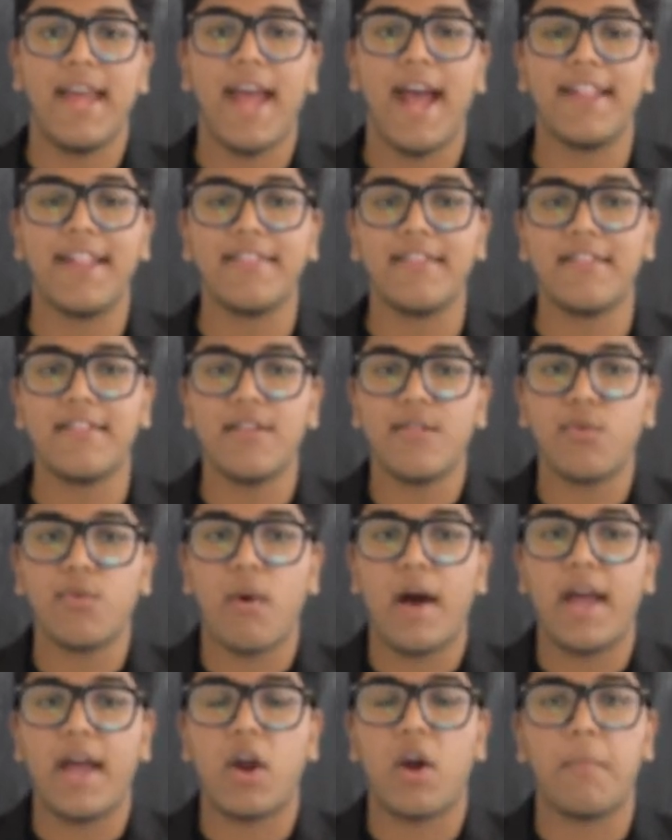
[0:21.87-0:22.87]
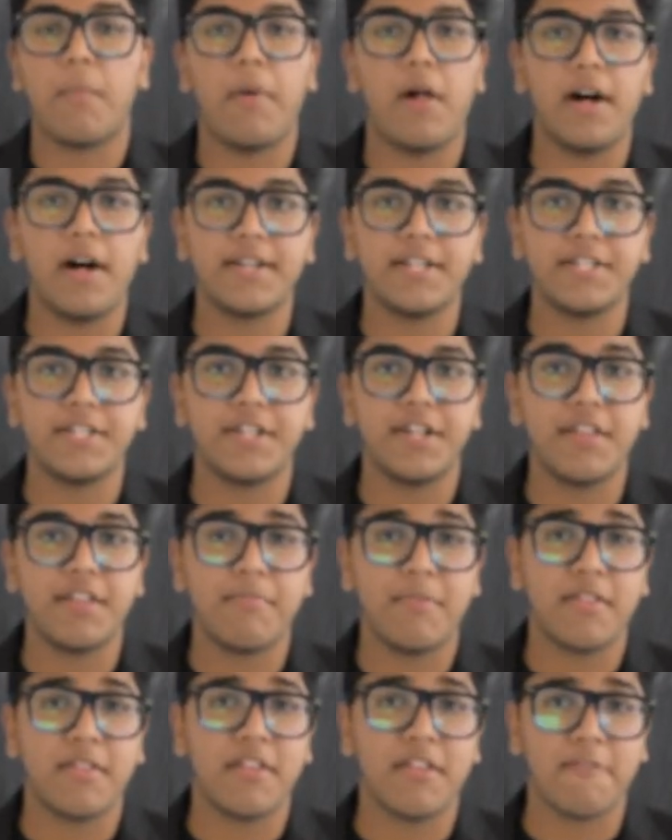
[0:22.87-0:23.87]
And this is why our politicians,
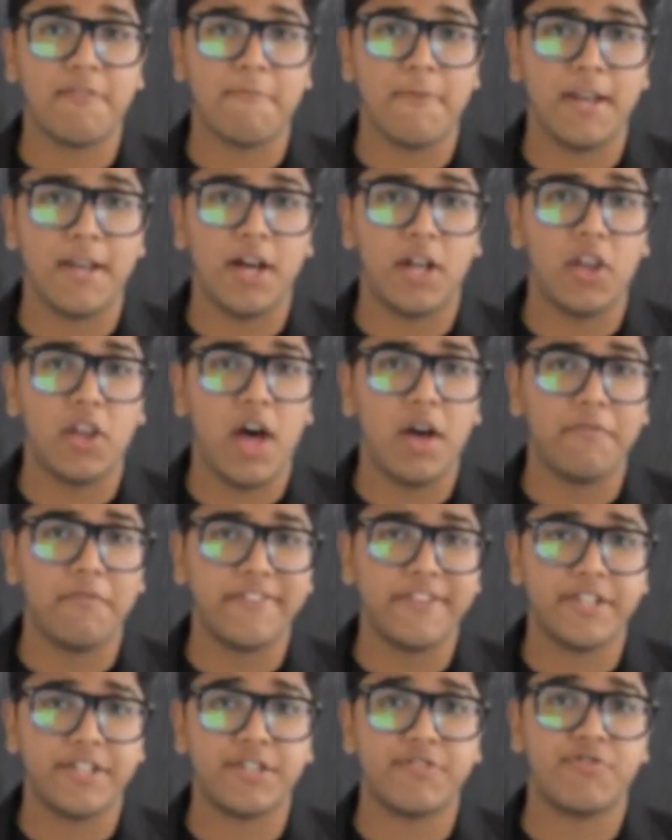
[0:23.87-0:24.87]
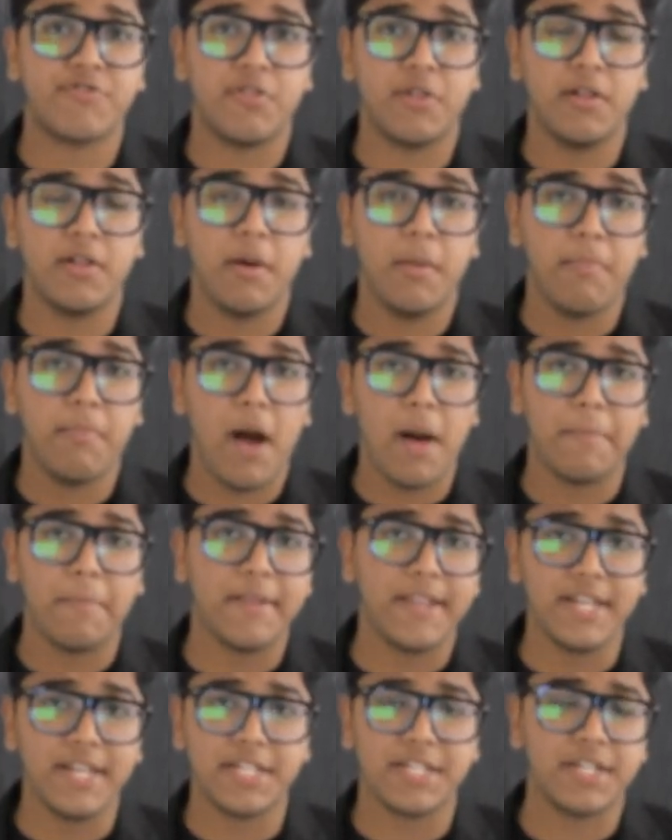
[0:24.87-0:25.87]
businessmen, along with the general
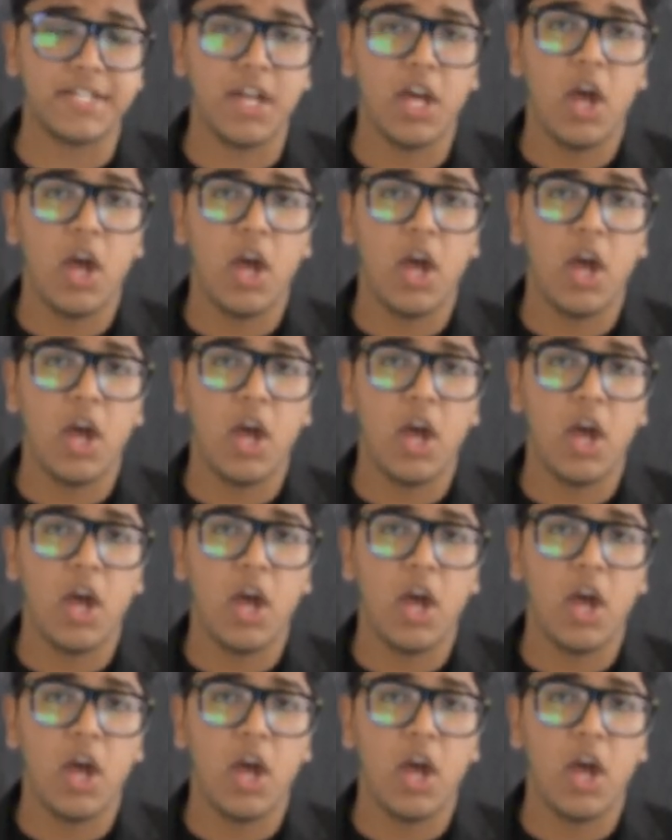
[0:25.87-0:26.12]
population,